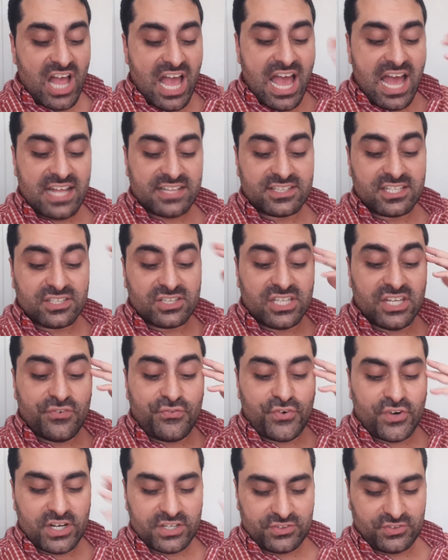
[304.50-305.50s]
and
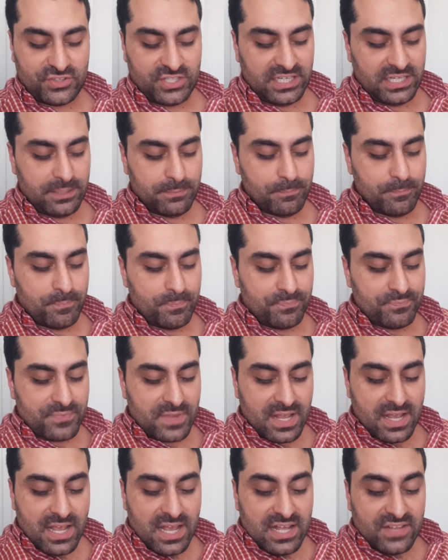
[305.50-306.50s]
different team.
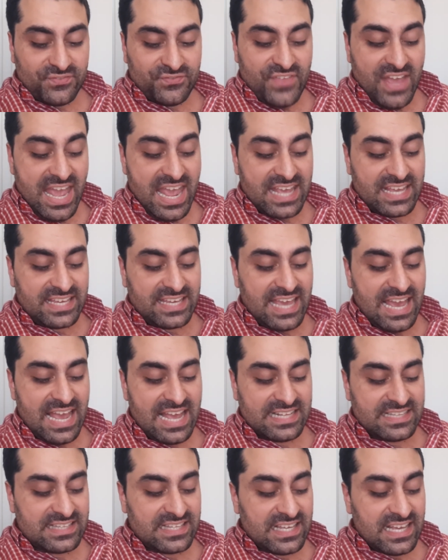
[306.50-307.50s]
They
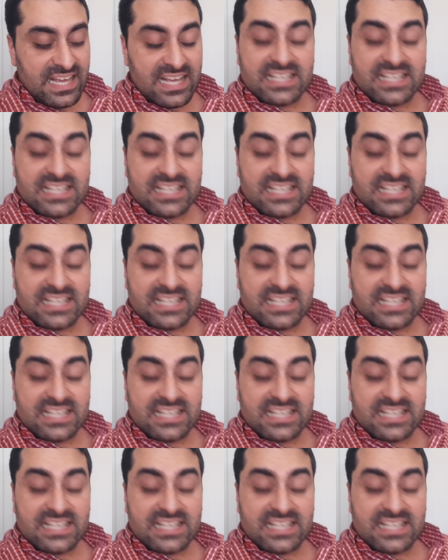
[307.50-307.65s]
get